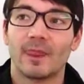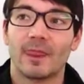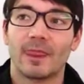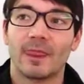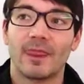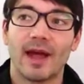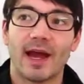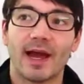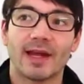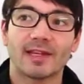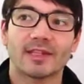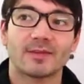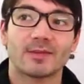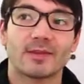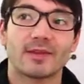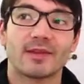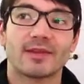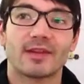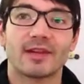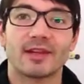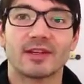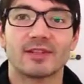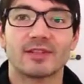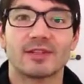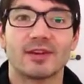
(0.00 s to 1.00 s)
that's when
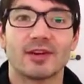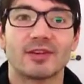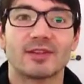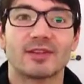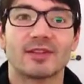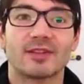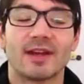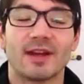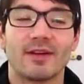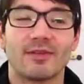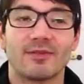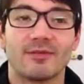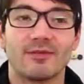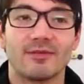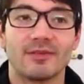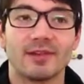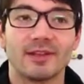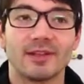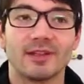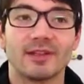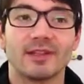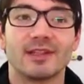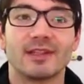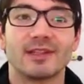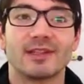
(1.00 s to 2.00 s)
things start to get
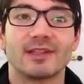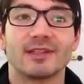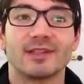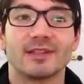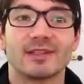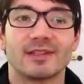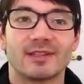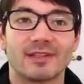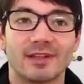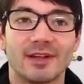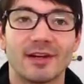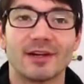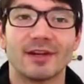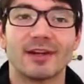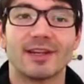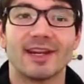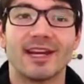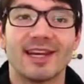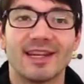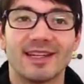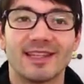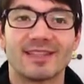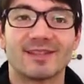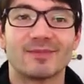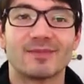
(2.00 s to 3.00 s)
really
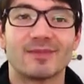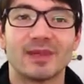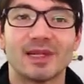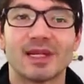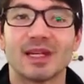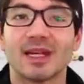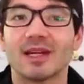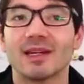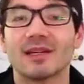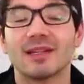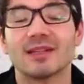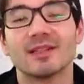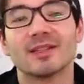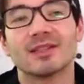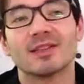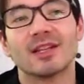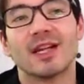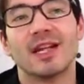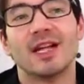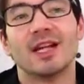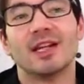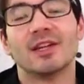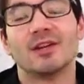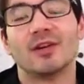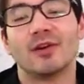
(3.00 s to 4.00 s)
serious, because
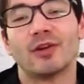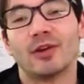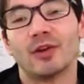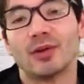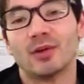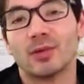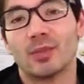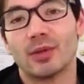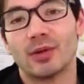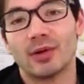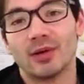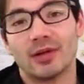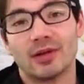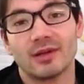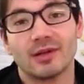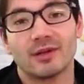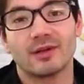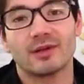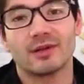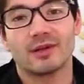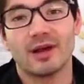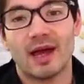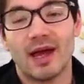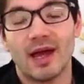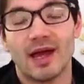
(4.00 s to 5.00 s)
you put
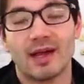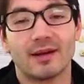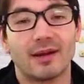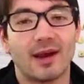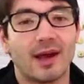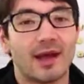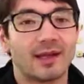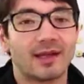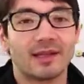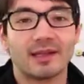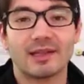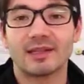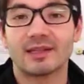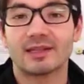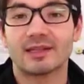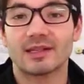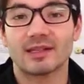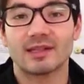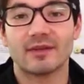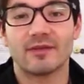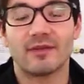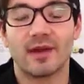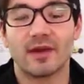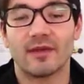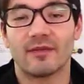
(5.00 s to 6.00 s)
at least
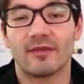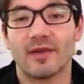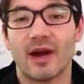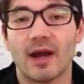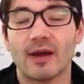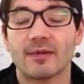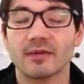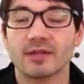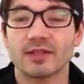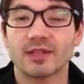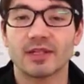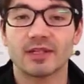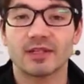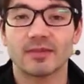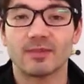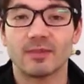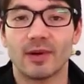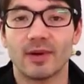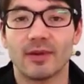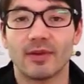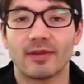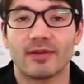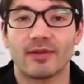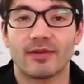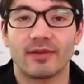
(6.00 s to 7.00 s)
a 5 or 6
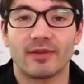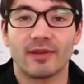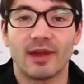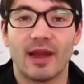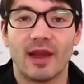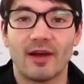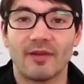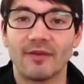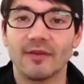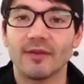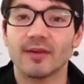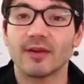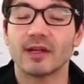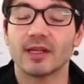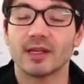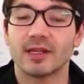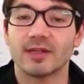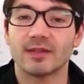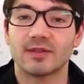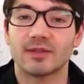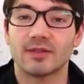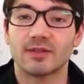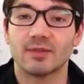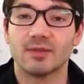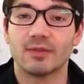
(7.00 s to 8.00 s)
month effort
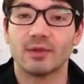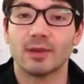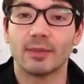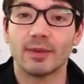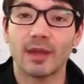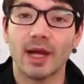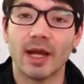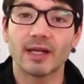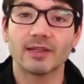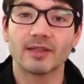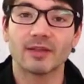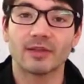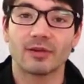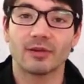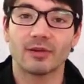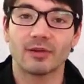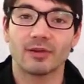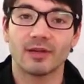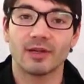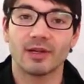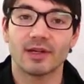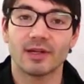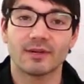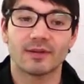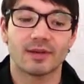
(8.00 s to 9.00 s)
into applying to
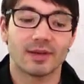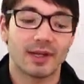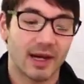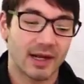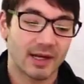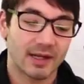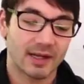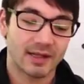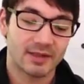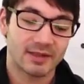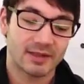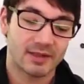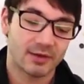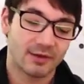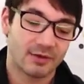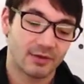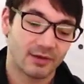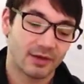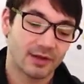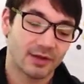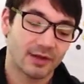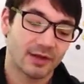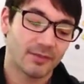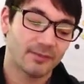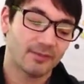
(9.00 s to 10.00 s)
Korea, getting into
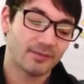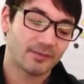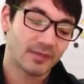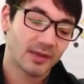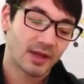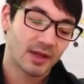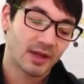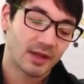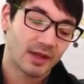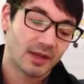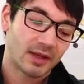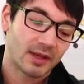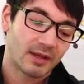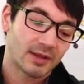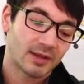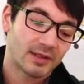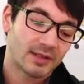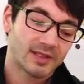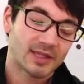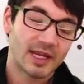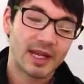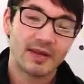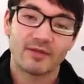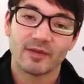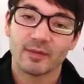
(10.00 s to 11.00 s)
Korea,
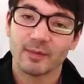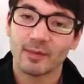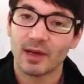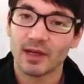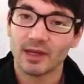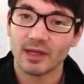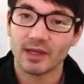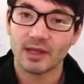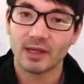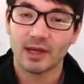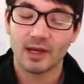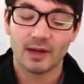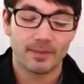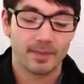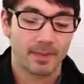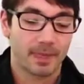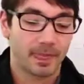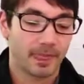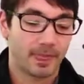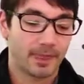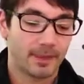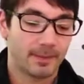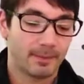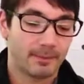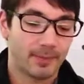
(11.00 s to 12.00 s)
saving money up,
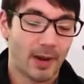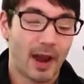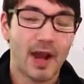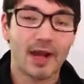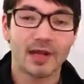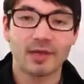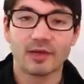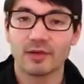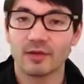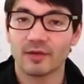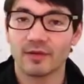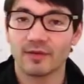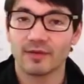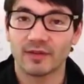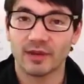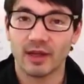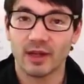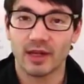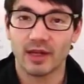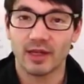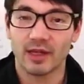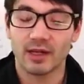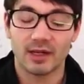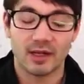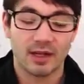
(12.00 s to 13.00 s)
buying your
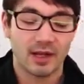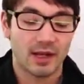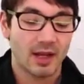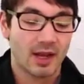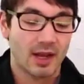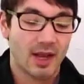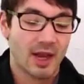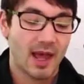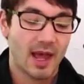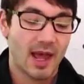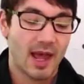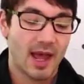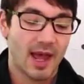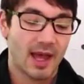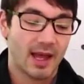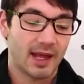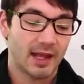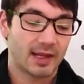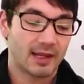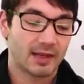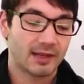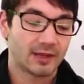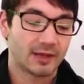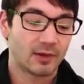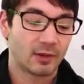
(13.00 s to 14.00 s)
flight,
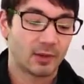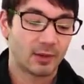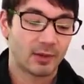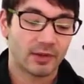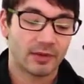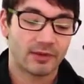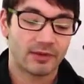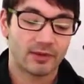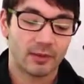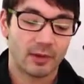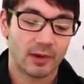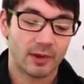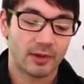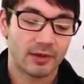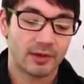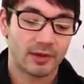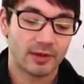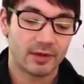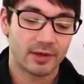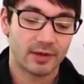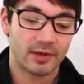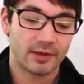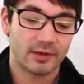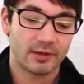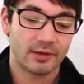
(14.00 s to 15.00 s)
and going through all
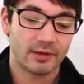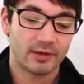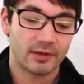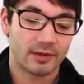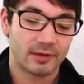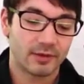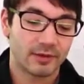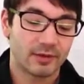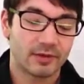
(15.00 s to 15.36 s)
the